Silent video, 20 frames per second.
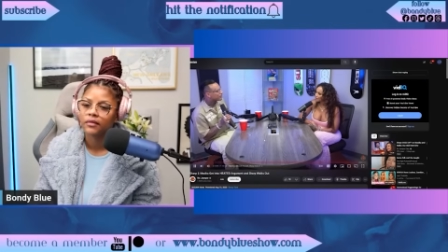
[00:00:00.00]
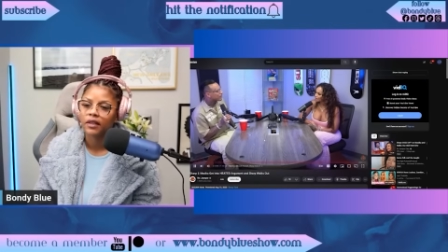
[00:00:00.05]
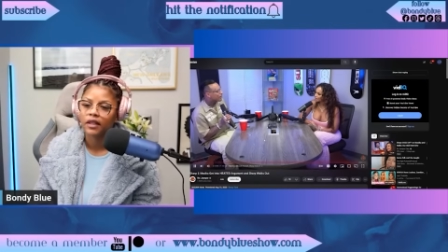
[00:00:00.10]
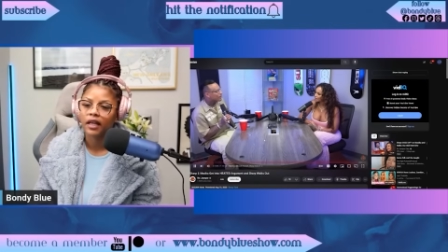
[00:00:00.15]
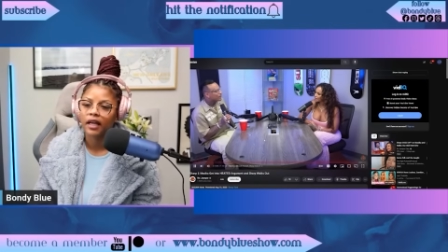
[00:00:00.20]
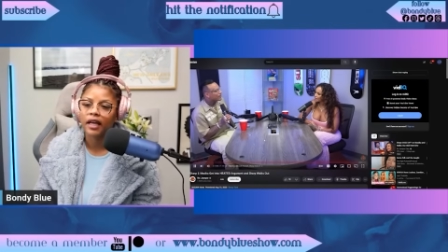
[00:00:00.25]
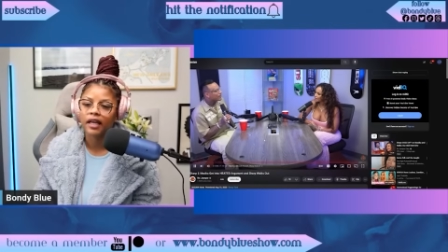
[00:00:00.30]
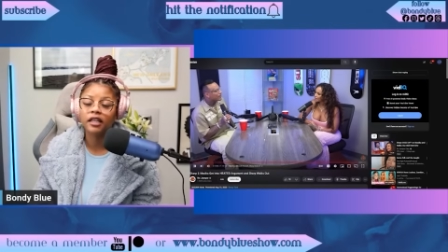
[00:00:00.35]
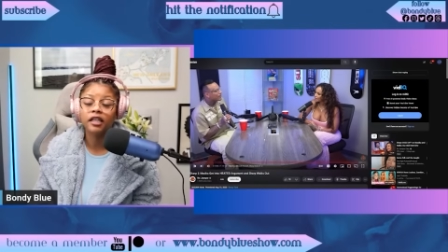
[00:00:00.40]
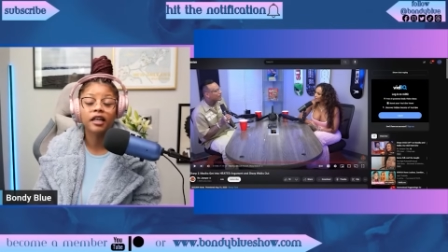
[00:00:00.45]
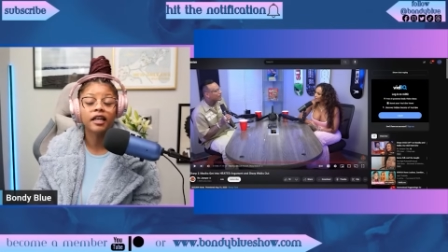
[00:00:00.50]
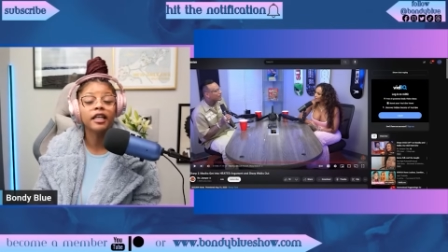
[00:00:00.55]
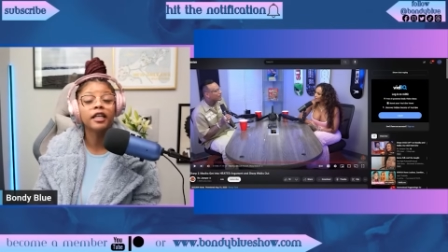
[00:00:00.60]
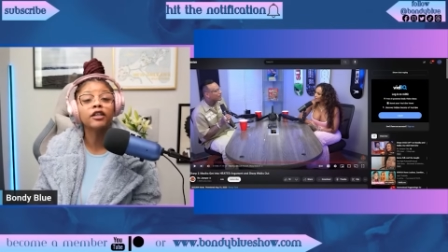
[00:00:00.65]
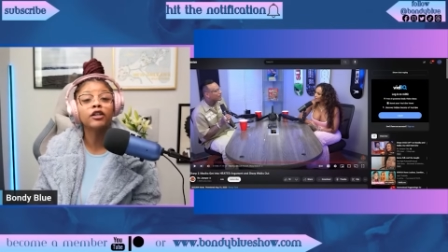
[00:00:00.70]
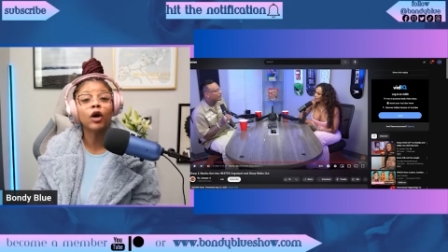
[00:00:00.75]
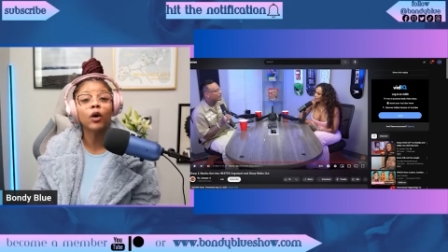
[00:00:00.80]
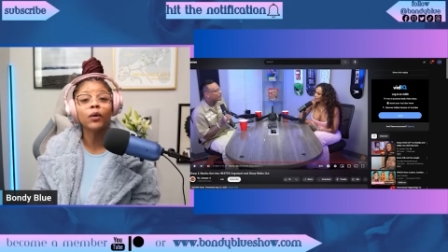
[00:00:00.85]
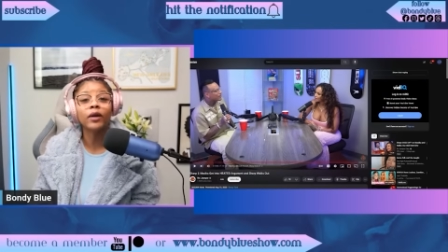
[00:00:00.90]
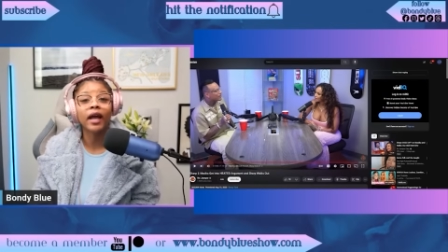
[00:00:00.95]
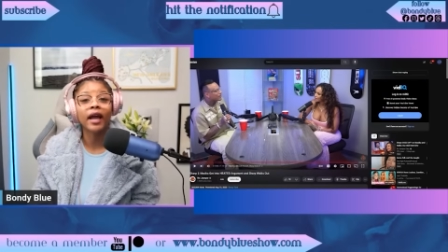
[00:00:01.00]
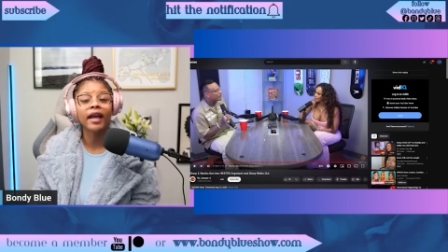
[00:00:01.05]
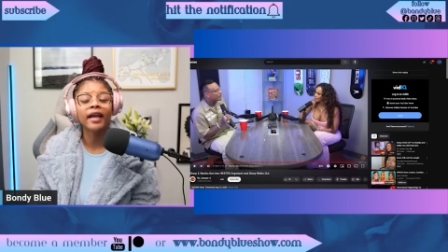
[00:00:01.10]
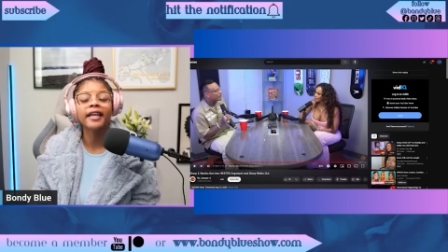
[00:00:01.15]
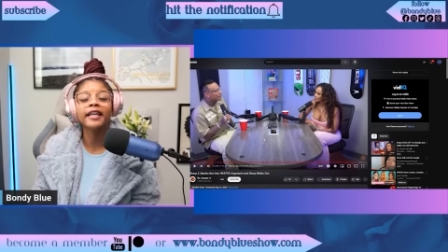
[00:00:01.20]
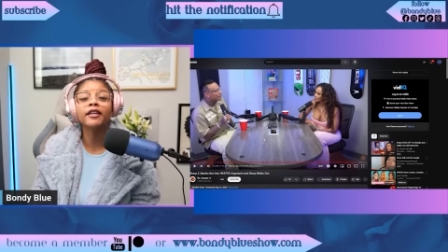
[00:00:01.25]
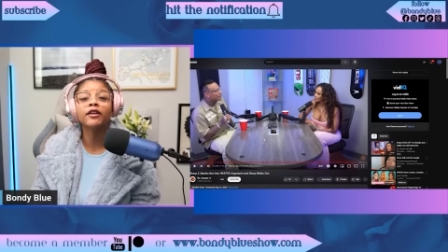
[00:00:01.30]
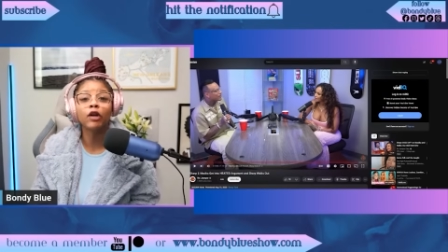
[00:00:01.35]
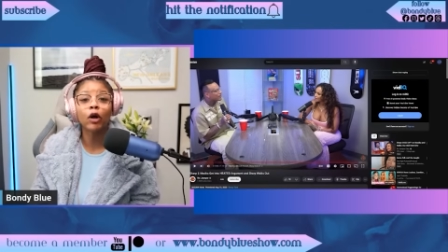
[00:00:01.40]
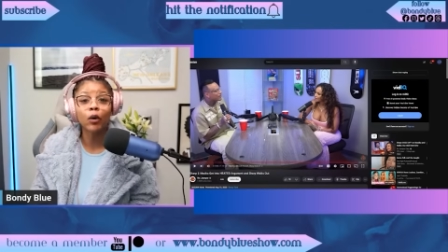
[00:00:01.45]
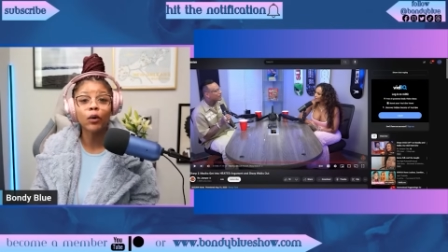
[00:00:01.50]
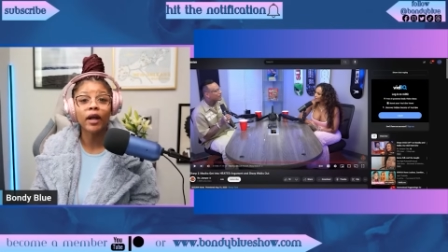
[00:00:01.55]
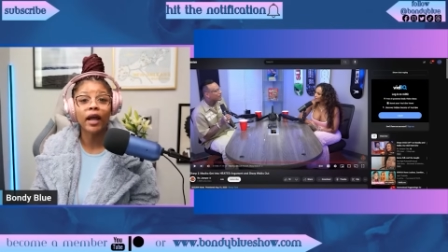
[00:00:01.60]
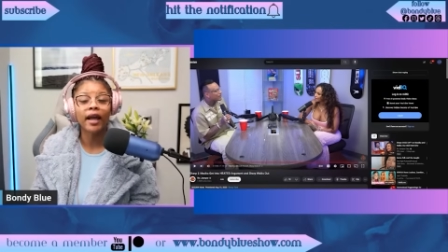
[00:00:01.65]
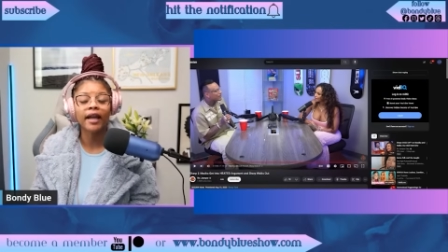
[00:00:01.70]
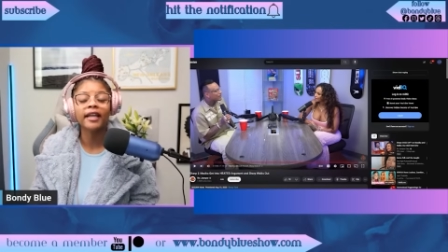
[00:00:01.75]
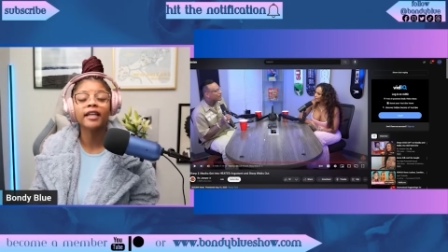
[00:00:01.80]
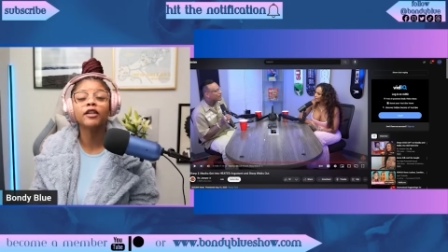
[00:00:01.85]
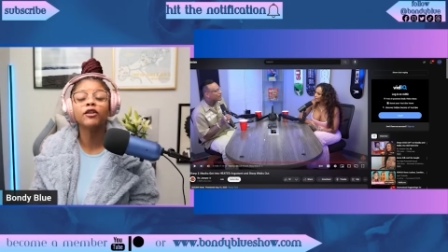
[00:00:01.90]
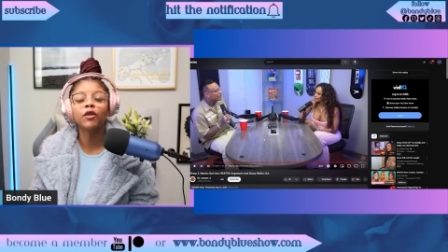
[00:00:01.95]
And look, he know that. He know that.
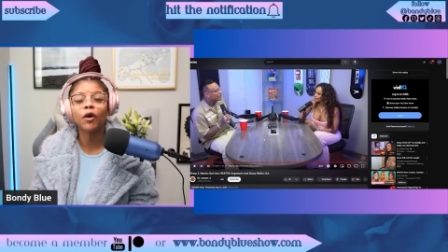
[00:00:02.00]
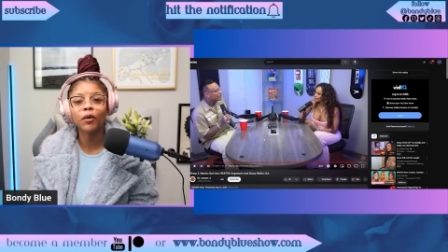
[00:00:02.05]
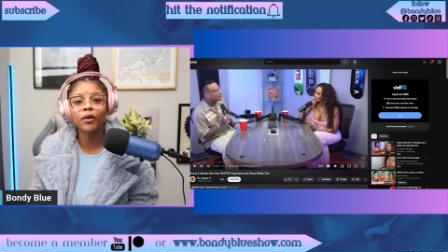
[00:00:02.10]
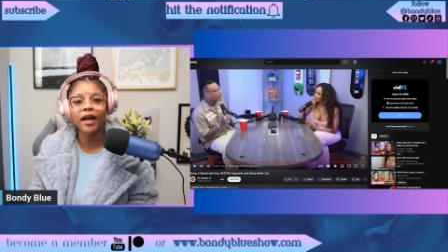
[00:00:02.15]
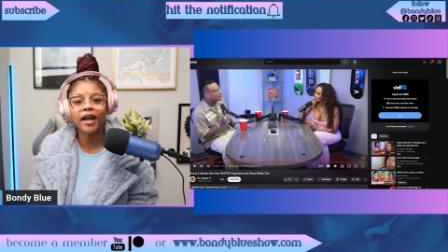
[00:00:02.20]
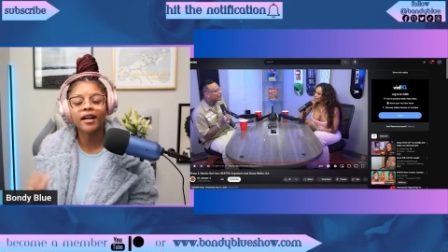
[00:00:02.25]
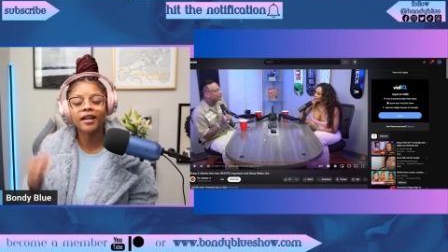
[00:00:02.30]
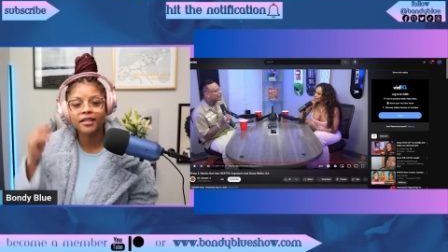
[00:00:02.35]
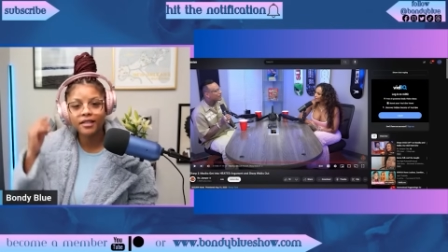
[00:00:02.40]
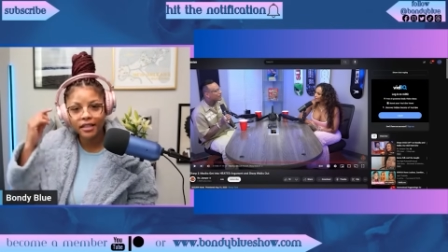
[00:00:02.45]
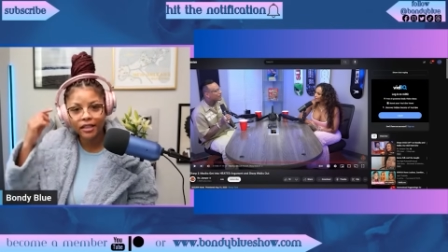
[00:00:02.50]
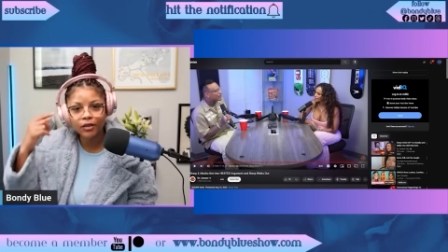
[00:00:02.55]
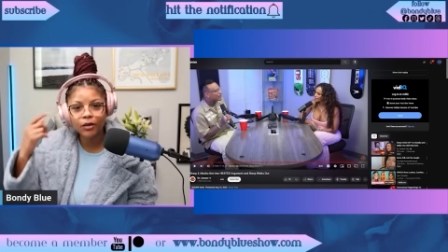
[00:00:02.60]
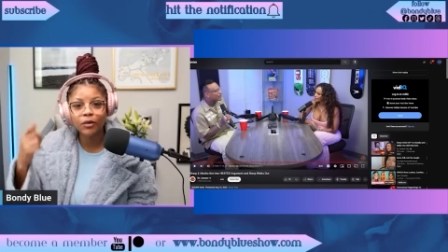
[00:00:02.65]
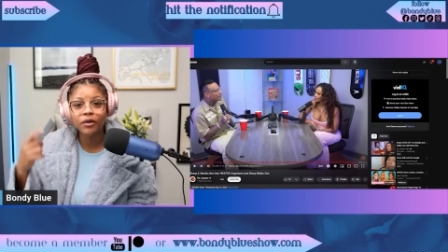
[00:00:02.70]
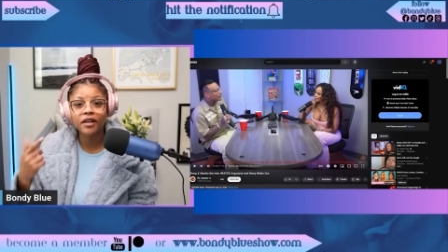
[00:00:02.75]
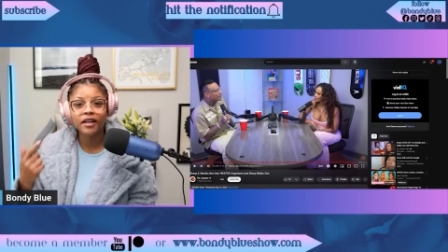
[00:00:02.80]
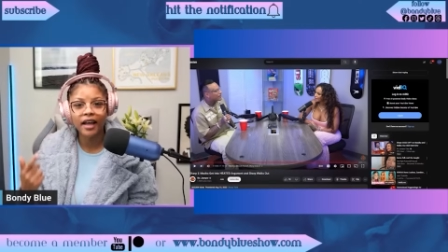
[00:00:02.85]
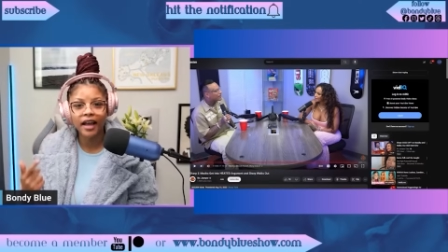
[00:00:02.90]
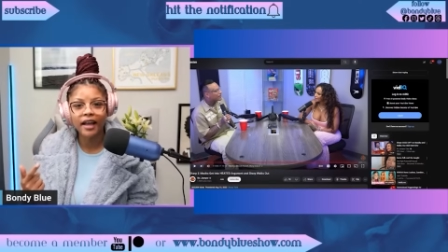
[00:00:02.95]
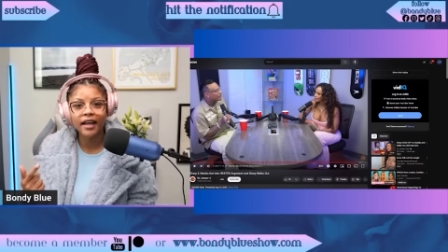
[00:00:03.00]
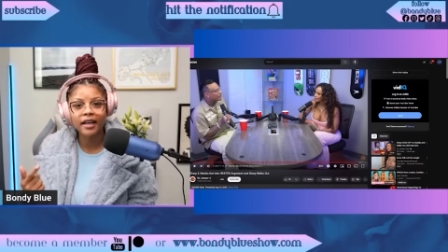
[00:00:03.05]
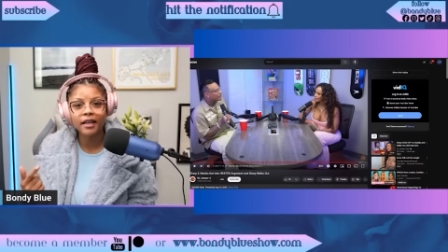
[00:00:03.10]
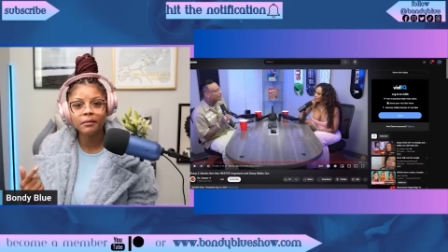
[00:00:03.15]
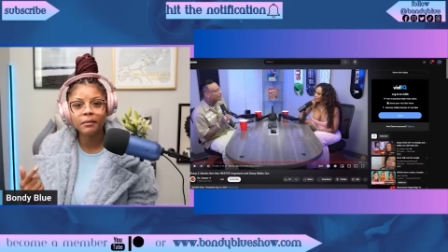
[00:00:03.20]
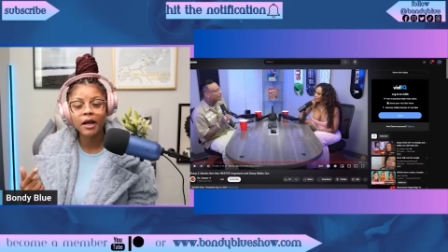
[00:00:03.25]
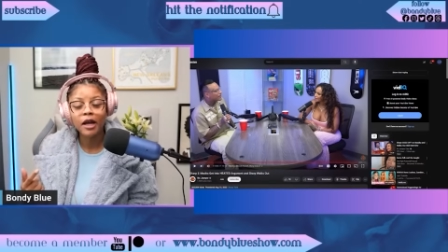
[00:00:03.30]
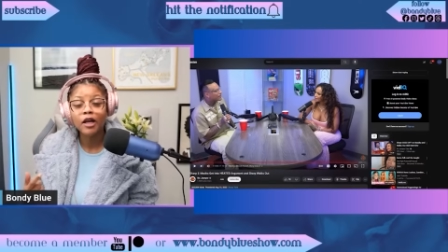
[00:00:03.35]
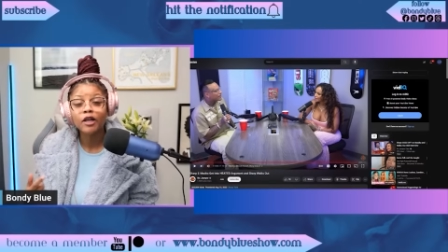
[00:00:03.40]
He know that because he know the game.